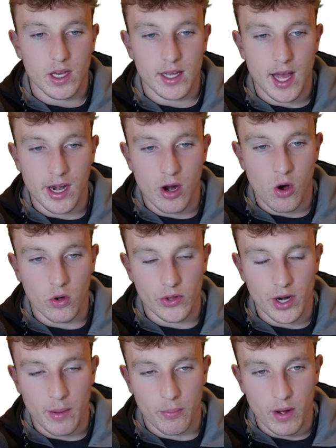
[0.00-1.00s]
kind of
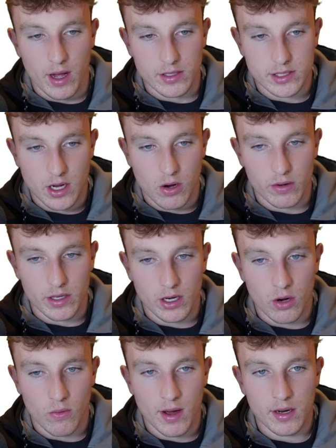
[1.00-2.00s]
holding up well. So you
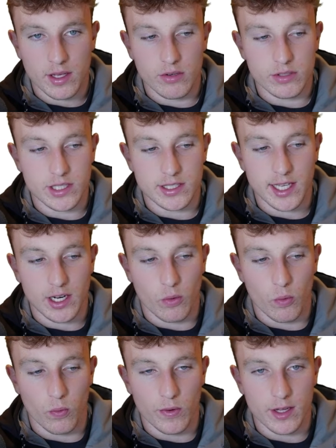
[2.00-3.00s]
don't want to use these like
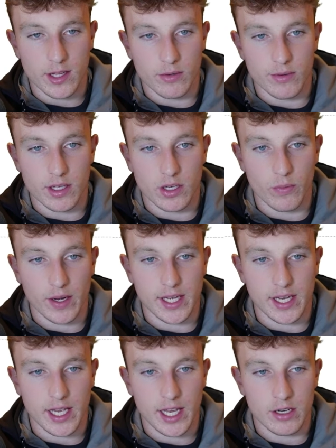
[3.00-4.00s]
really
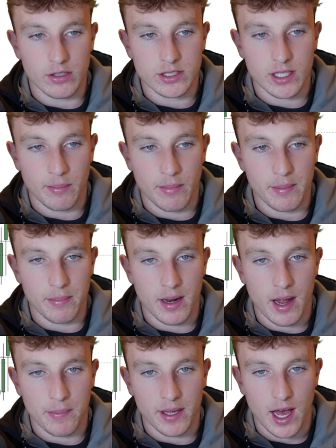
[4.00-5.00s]
wicky candles that might
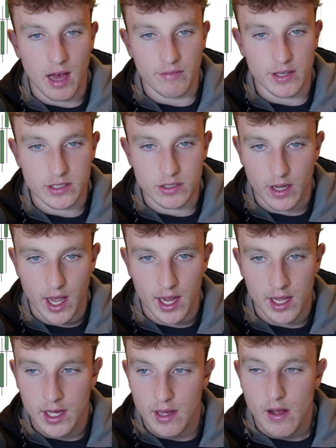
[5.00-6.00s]
not be obvious, okay?